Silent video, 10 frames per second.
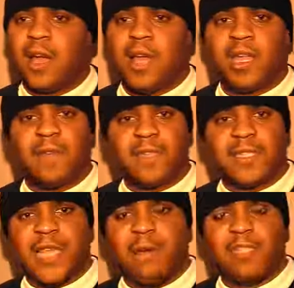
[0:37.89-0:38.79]
I love your
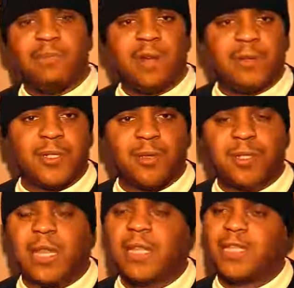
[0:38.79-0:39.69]
style. What you been up to?
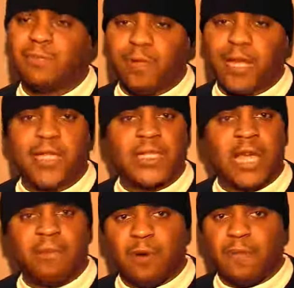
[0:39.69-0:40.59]
He's like, listen, brother, I just
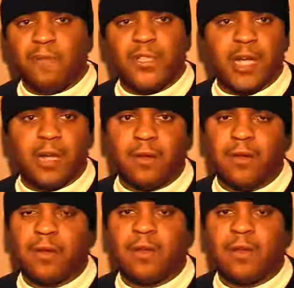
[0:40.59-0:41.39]
came home from jail